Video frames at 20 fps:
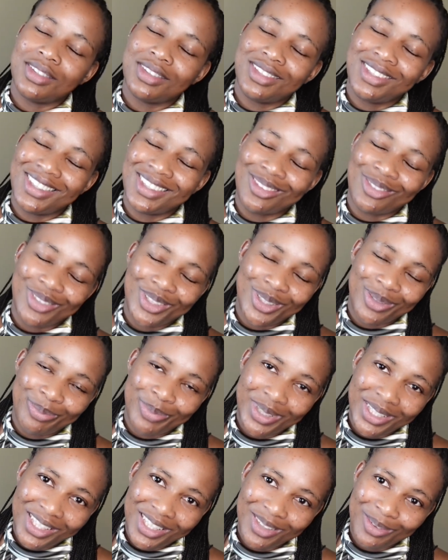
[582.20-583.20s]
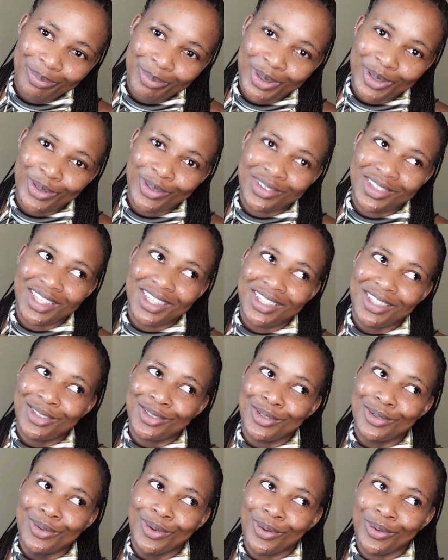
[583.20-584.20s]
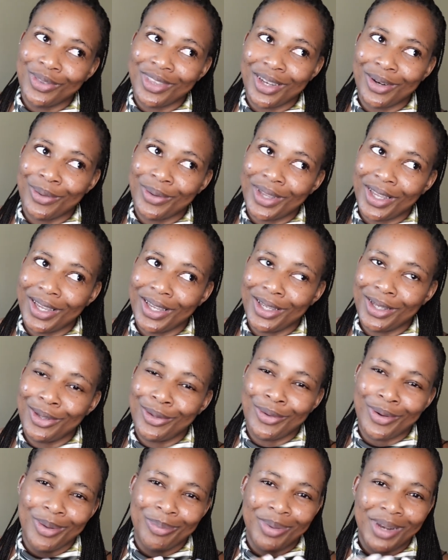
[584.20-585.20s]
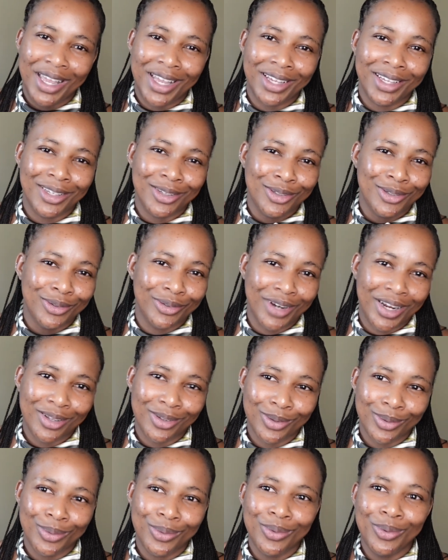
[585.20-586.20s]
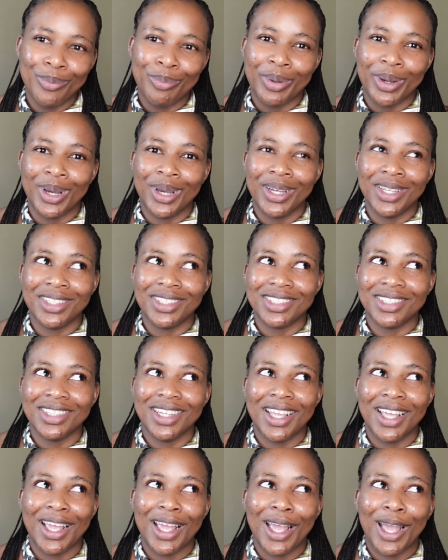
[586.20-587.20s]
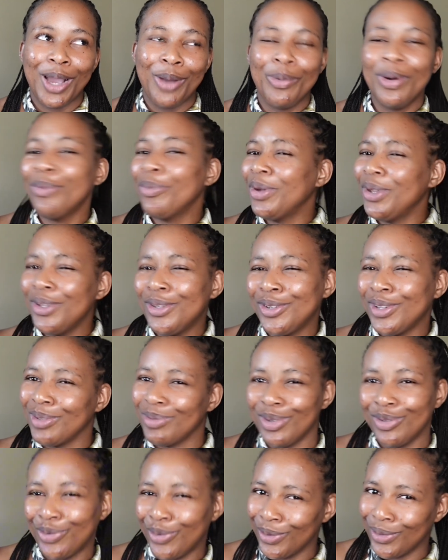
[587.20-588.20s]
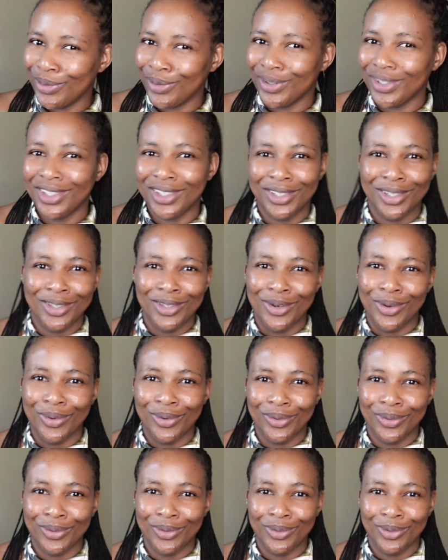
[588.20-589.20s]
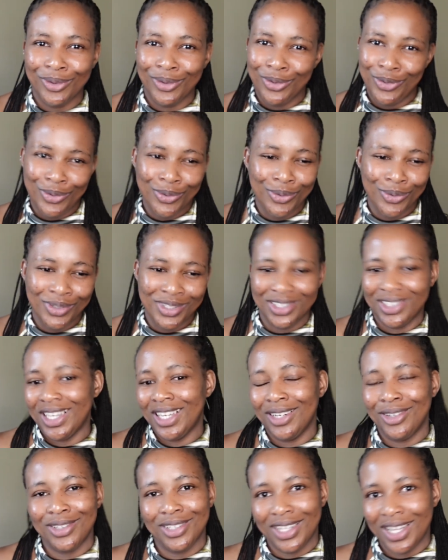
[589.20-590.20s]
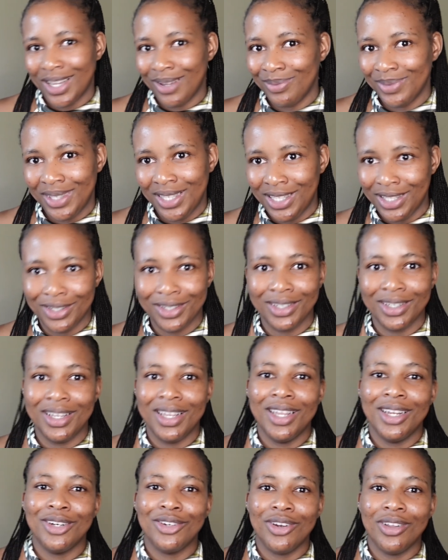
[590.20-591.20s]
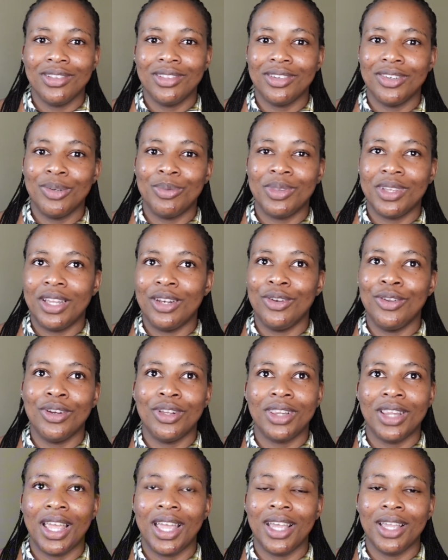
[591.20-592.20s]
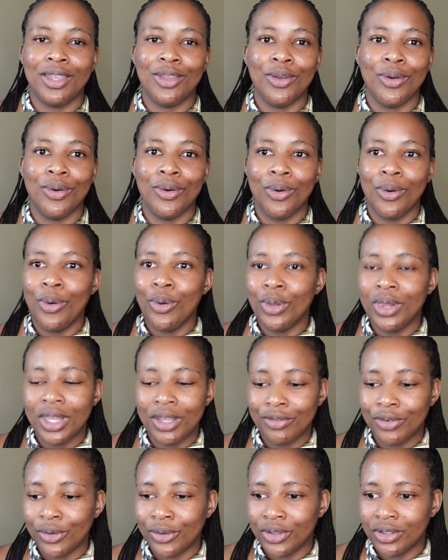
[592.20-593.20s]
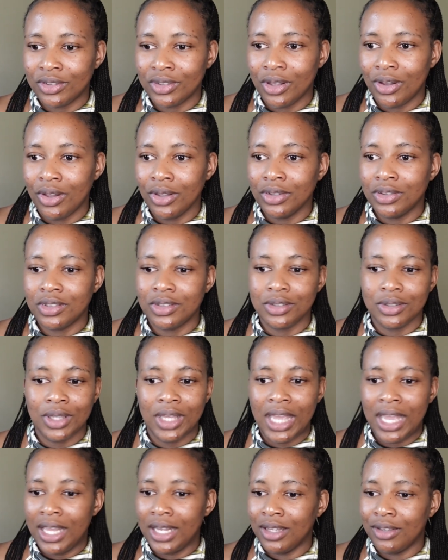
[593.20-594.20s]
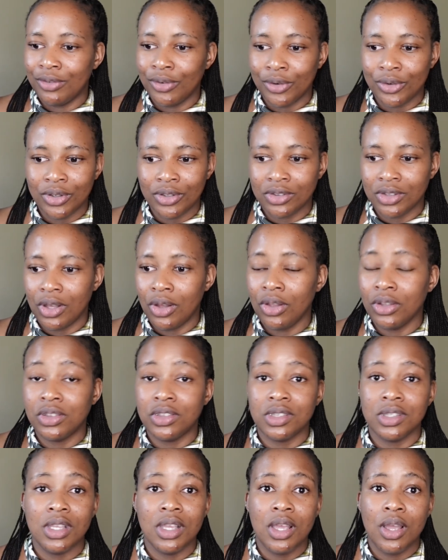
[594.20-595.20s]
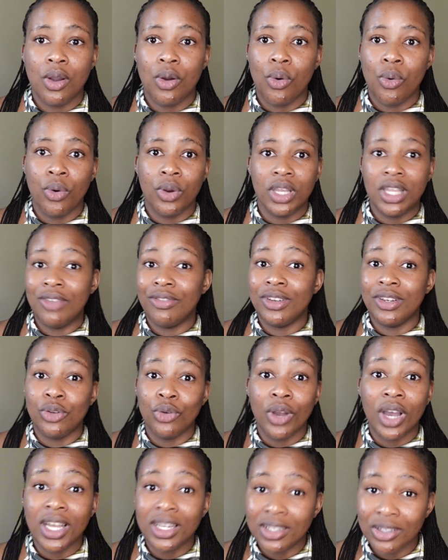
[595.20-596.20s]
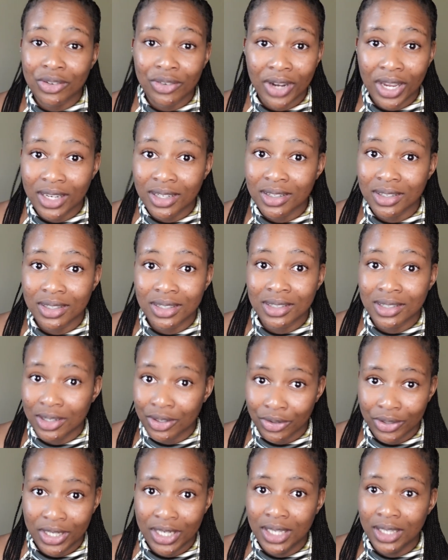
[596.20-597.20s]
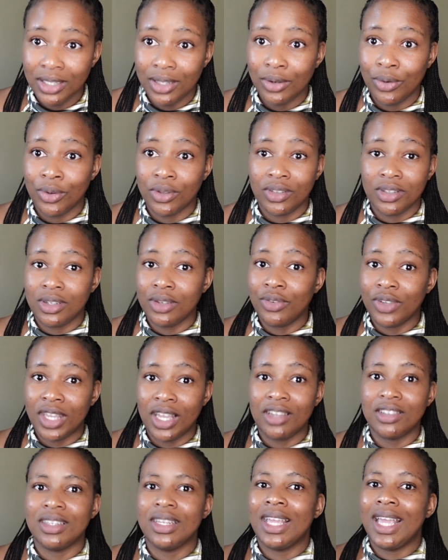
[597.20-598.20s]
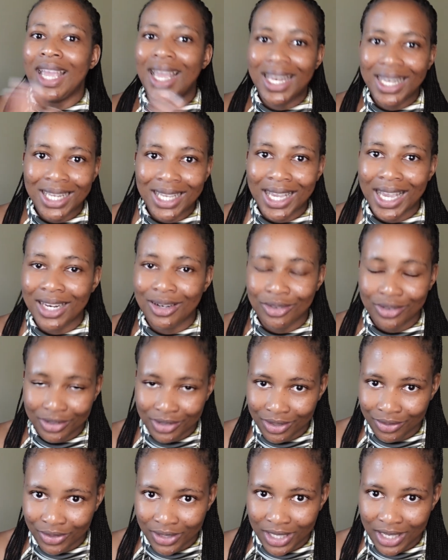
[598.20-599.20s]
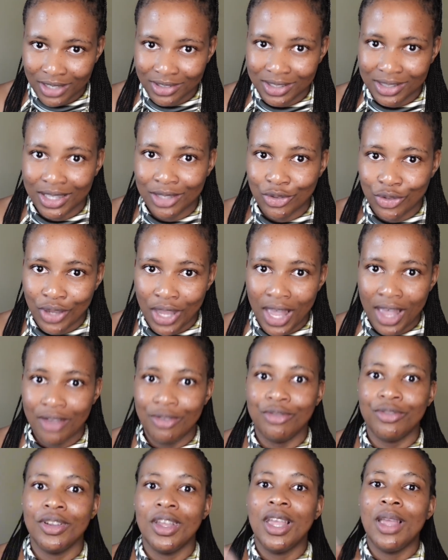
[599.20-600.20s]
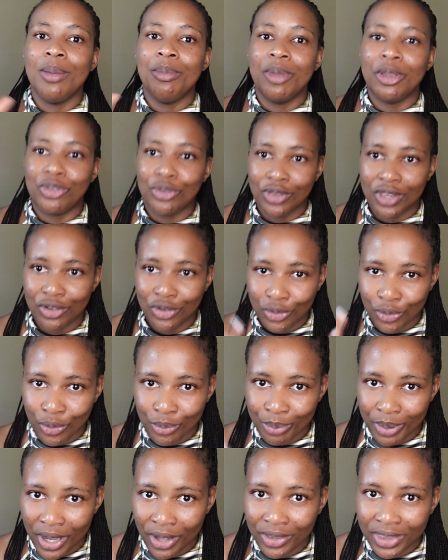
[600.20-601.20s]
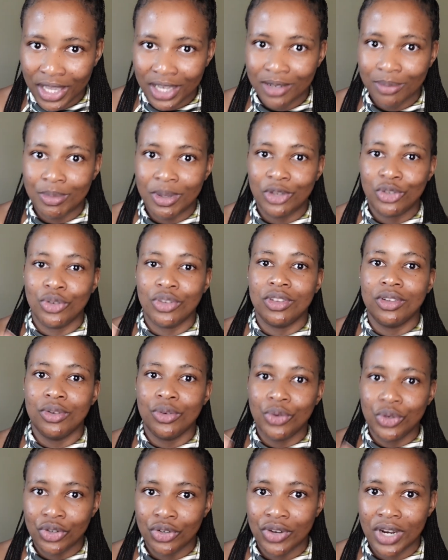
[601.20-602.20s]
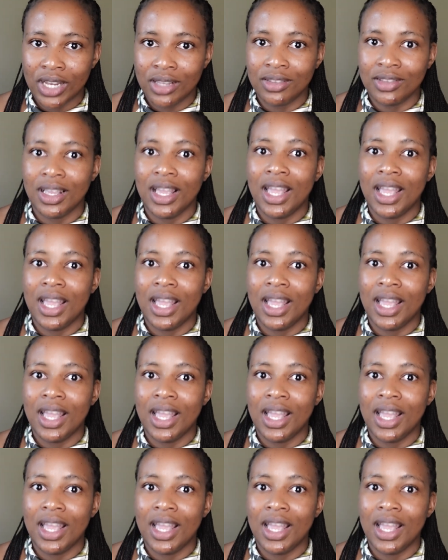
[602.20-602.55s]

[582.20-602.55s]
these are very big because they need to know that, okay, you are applying into grad school, but what were you doing before, you know, you decided to come here? Transcripts can look like your O-level results, A-level results, or even your undergrad degree or certification, any kind of certification that you have, make sure that you compile that, make sure it's notarized,